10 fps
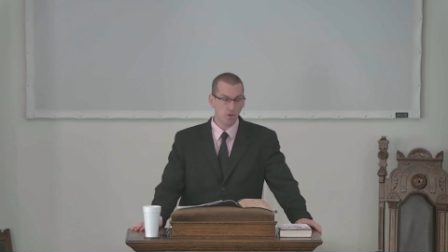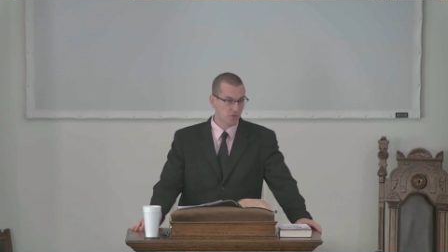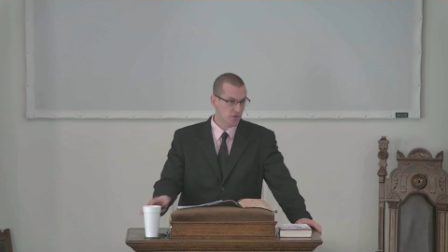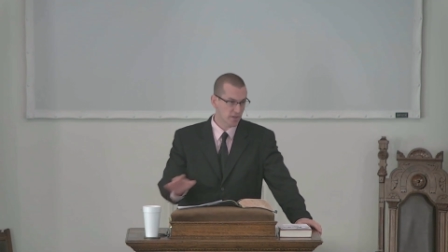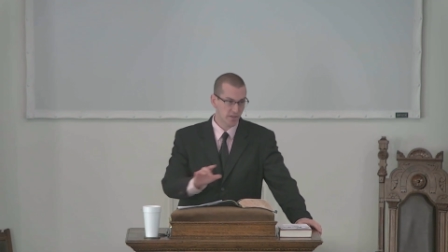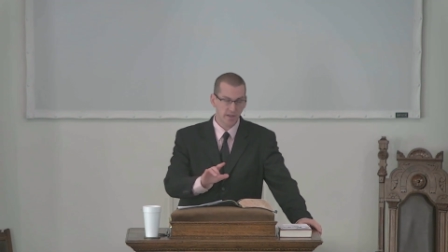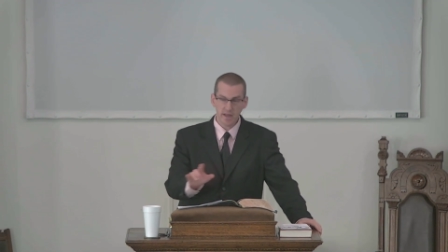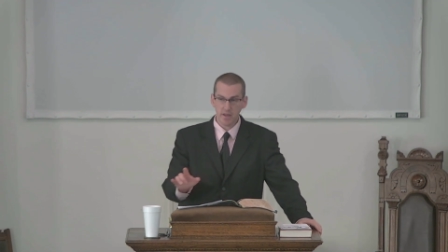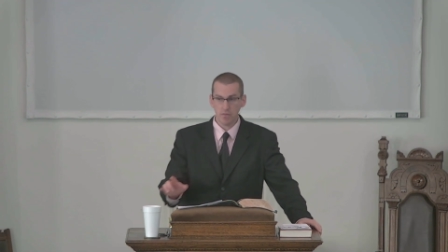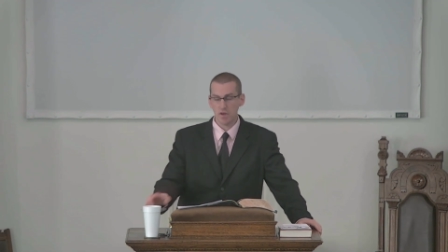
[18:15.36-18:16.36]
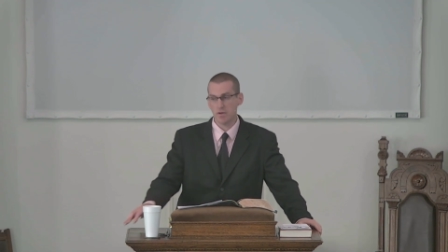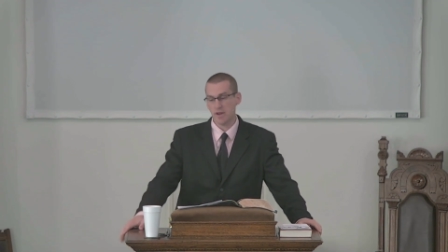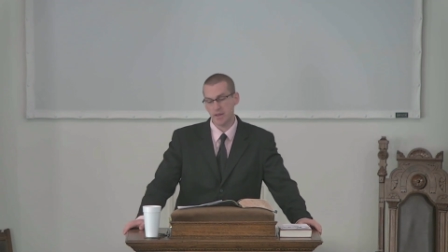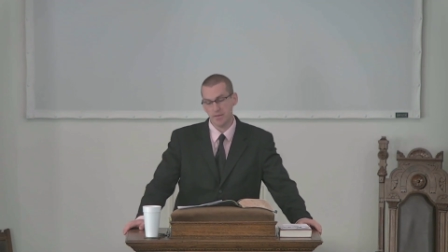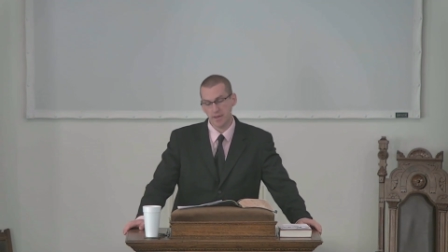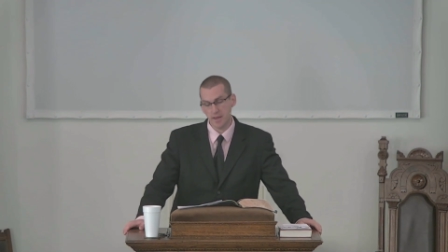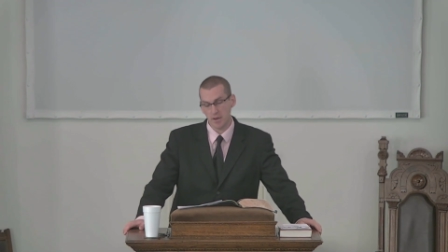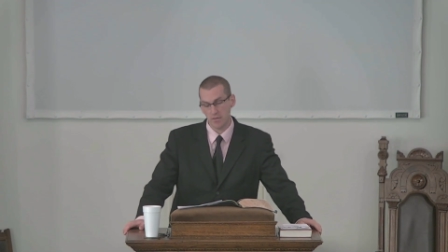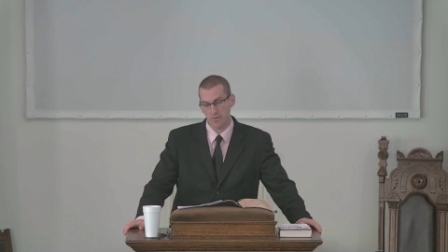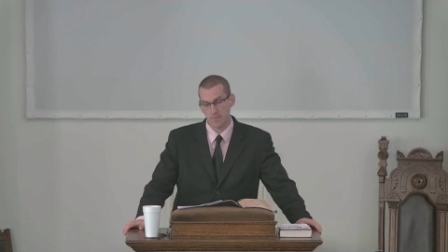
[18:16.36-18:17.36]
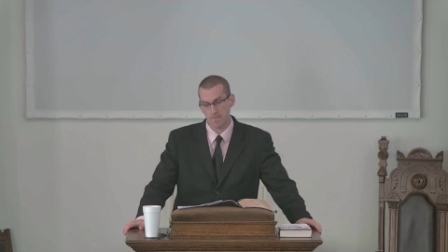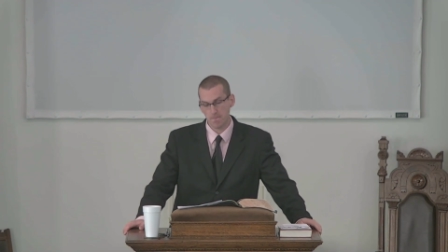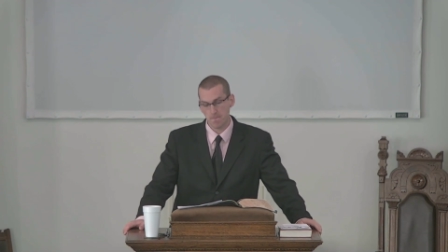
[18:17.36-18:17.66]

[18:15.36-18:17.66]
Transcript: Don't trust in anyone or anything else.